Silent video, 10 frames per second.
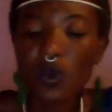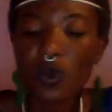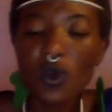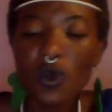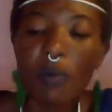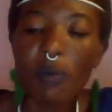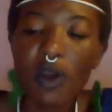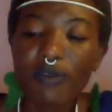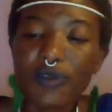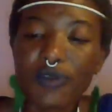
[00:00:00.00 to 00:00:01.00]
also,
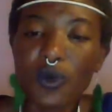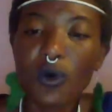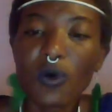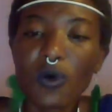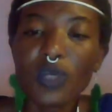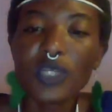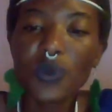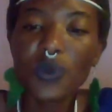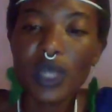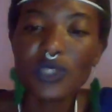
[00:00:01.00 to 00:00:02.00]
part of your
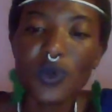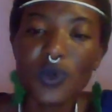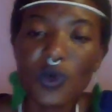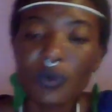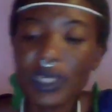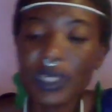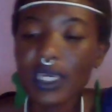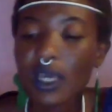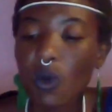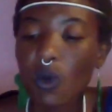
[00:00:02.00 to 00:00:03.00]
Induaso could
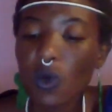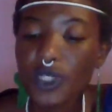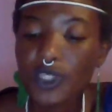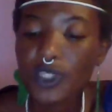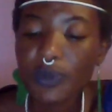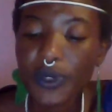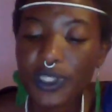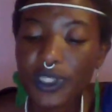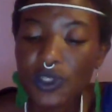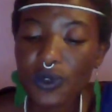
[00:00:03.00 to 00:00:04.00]
be water
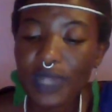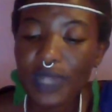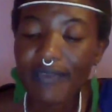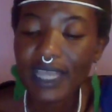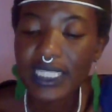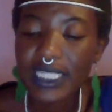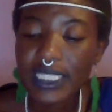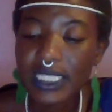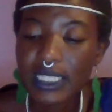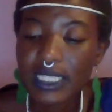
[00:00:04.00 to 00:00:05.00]
spirits. You could have
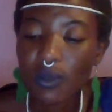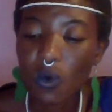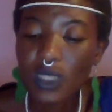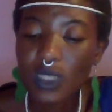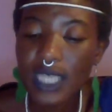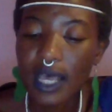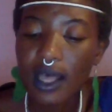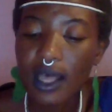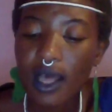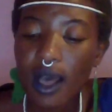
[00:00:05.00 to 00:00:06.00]
ancestors in the
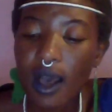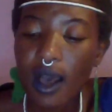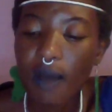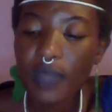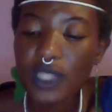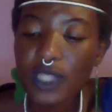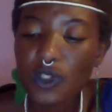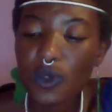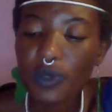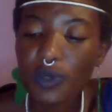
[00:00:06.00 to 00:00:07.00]
water
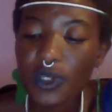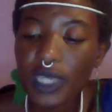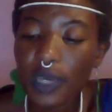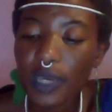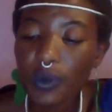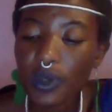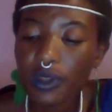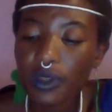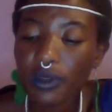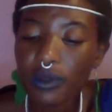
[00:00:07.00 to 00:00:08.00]
that you communicate
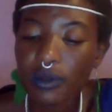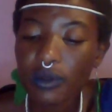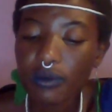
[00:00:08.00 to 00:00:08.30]
with.